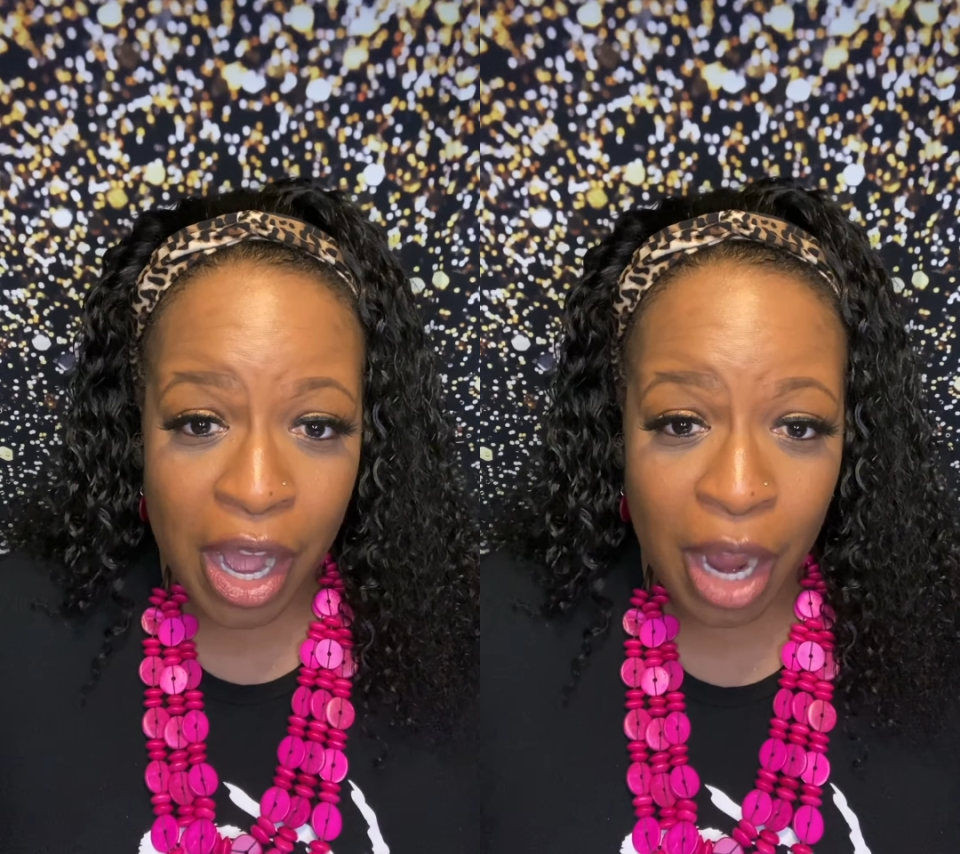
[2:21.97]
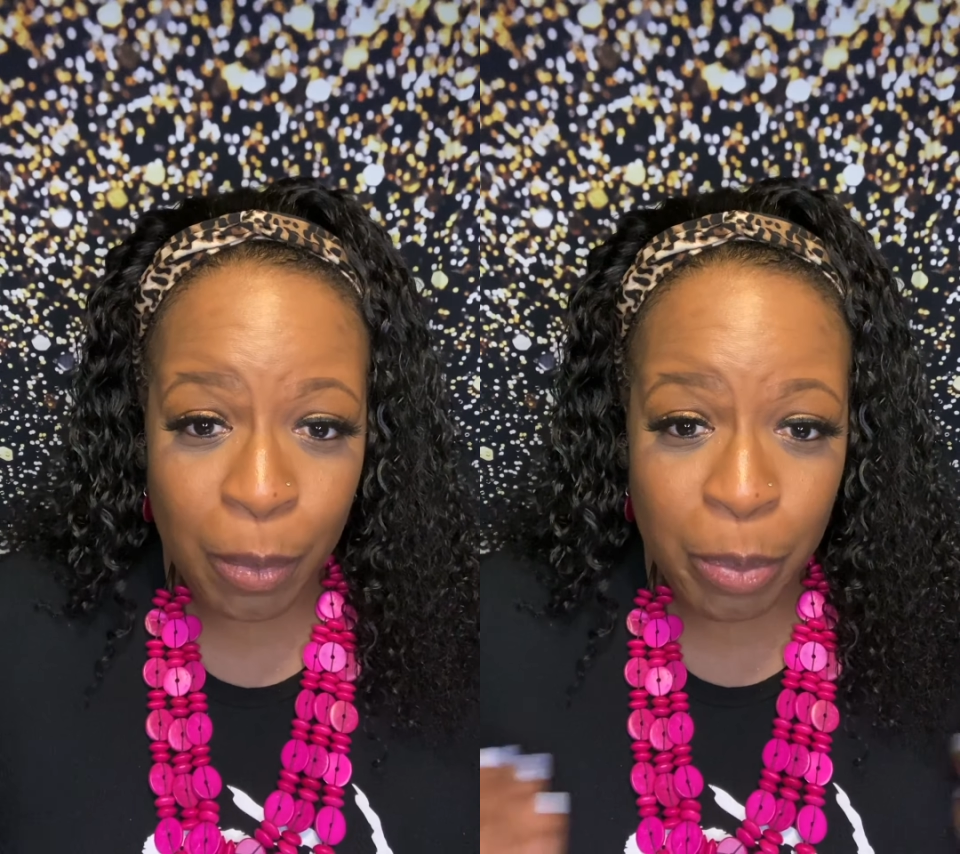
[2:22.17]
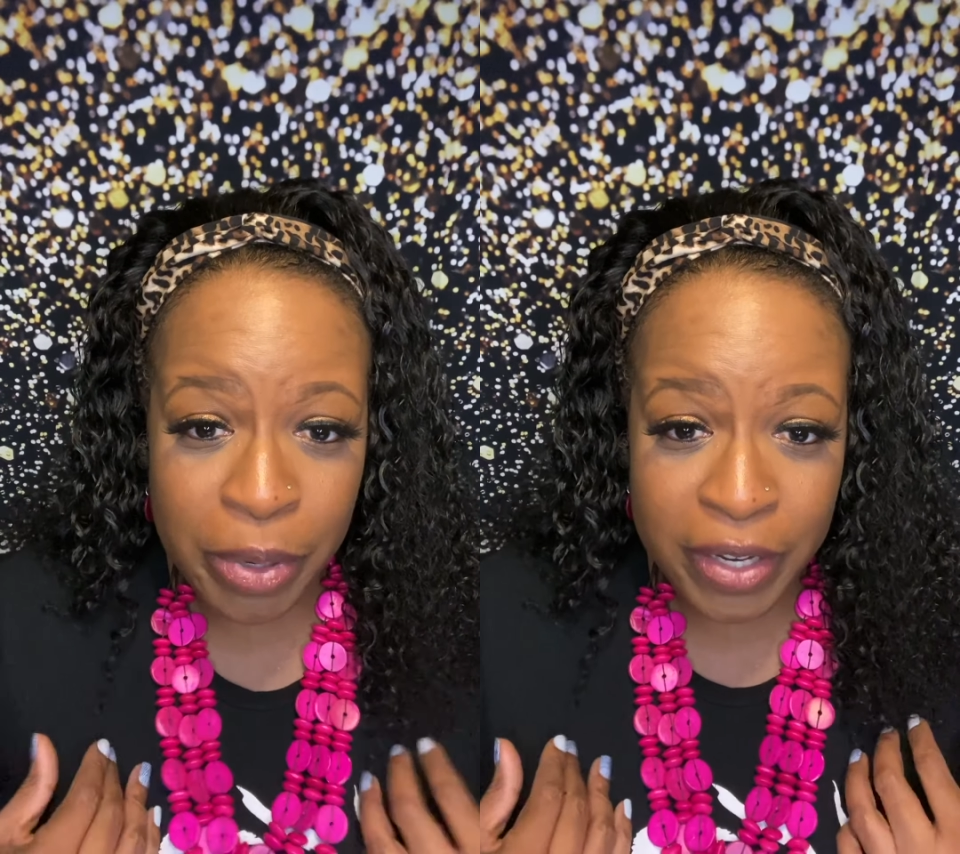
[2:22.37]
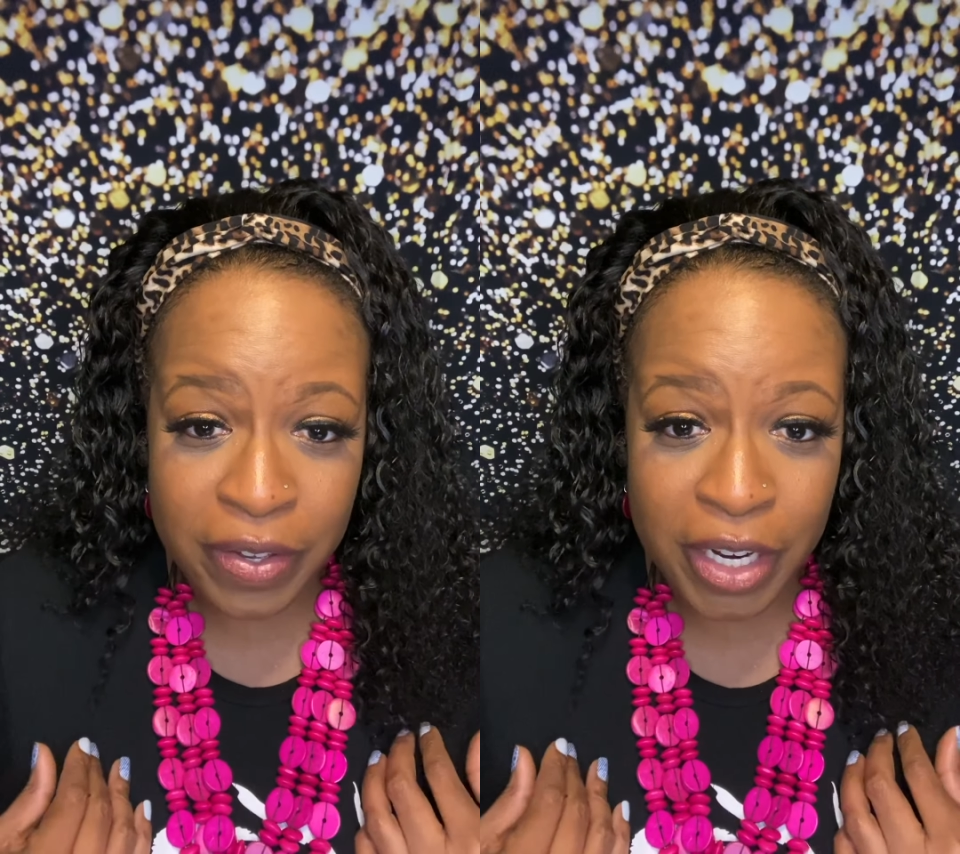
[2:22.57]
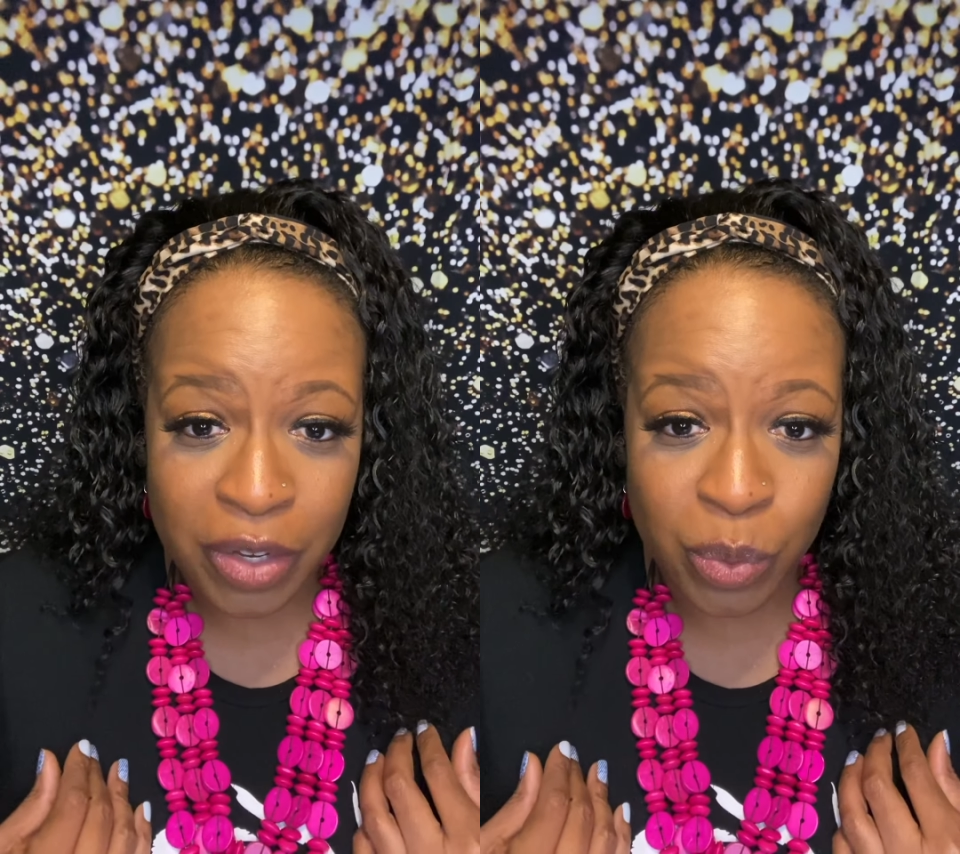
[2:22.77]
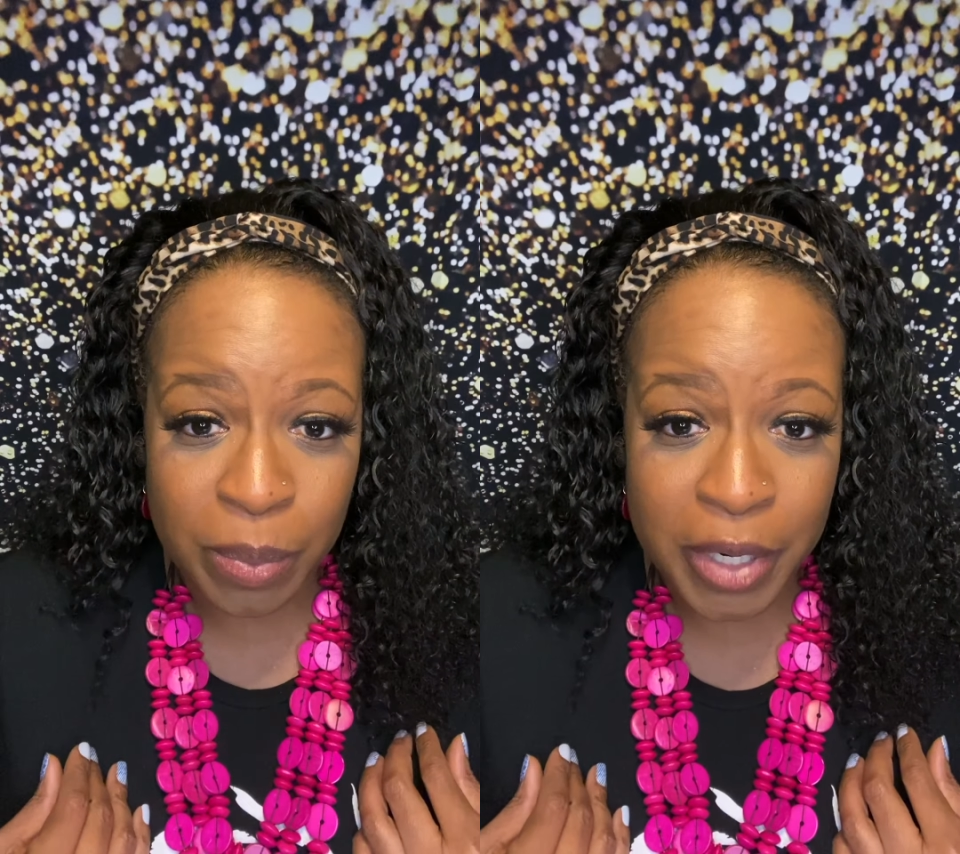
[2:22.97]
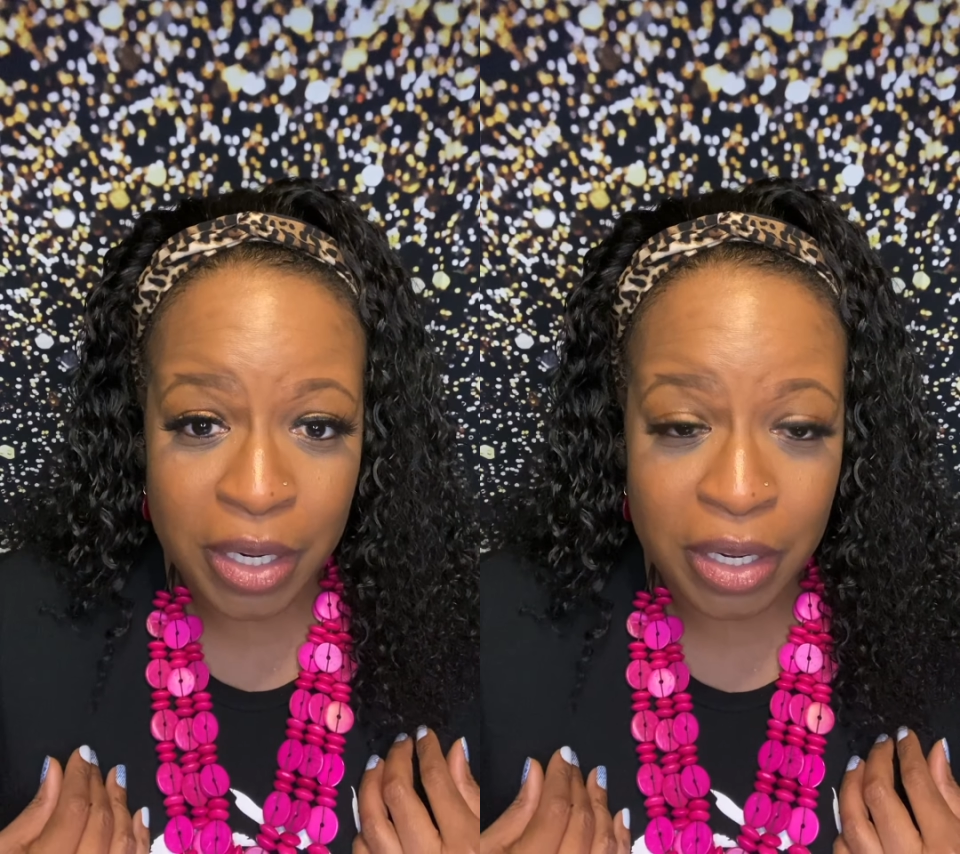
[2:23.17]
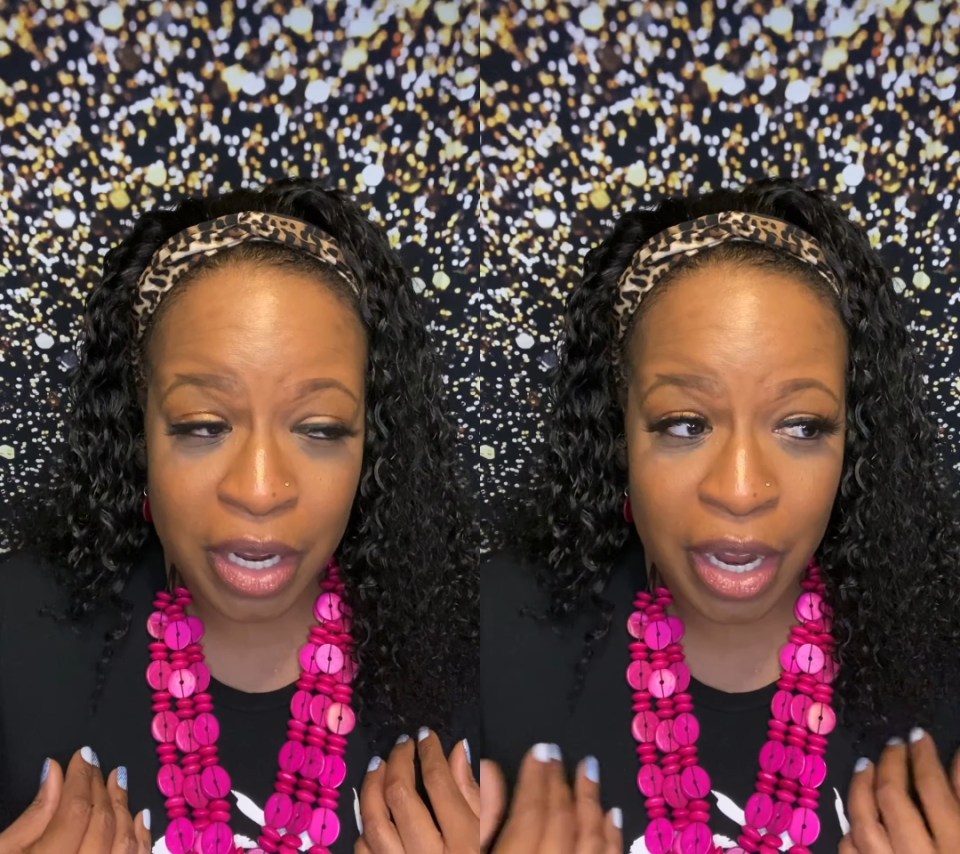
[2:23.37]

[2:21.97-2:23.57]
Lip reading: I'm a plus size woman